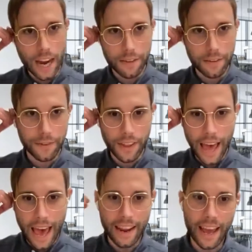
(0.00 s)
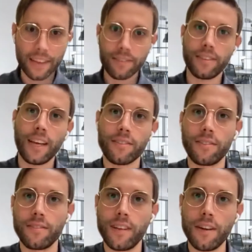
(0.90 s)
Jonathan, for that. Excellent,
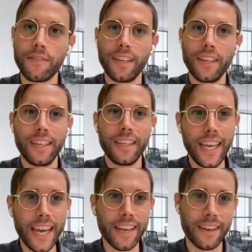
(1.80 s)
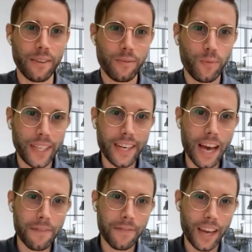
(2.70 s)
excellent stuff. Ian, we did
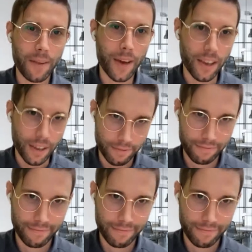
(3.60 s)
not forget about you.